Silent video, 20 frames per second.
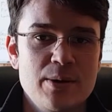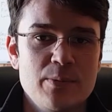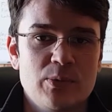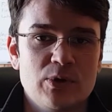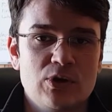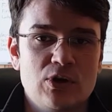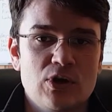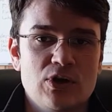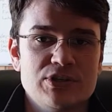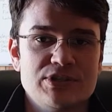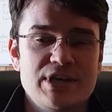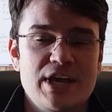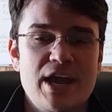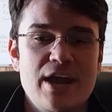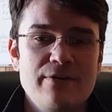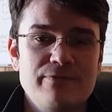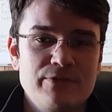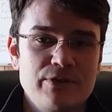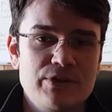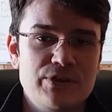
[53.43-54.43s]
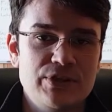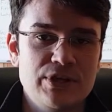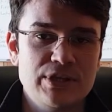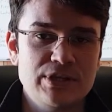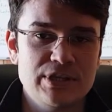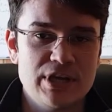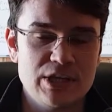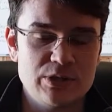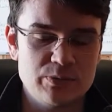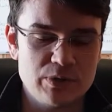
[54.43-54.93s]
because
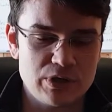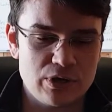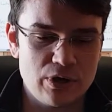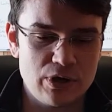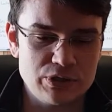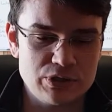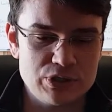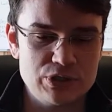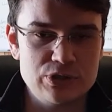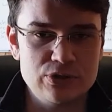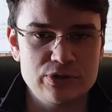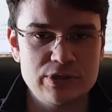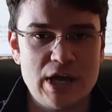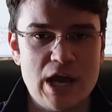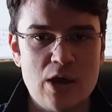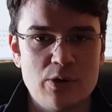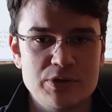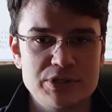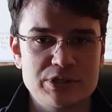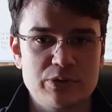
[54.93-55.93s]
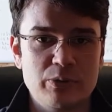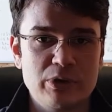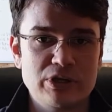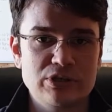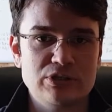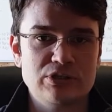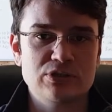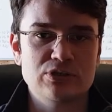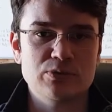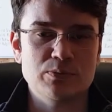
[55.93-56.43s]
everything that we're going to do now is
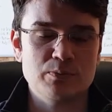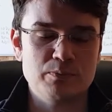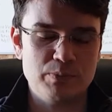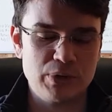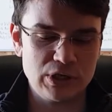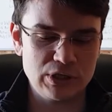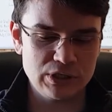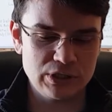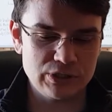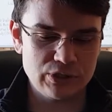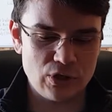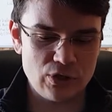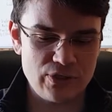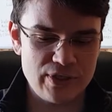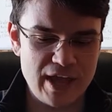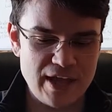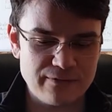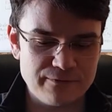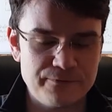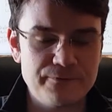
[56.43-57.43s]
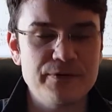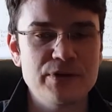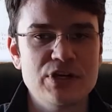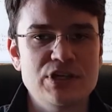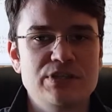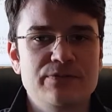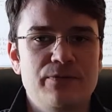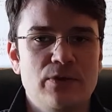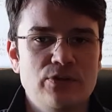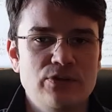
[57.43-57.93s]
going to build on that
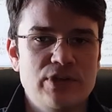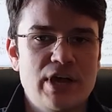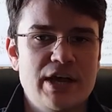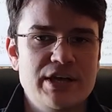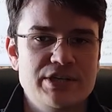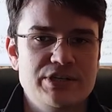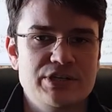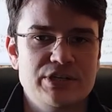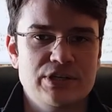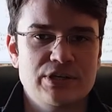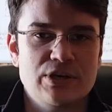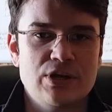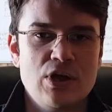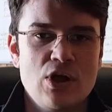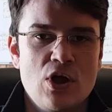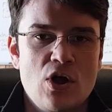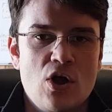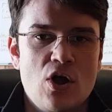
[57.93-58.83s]
first foundation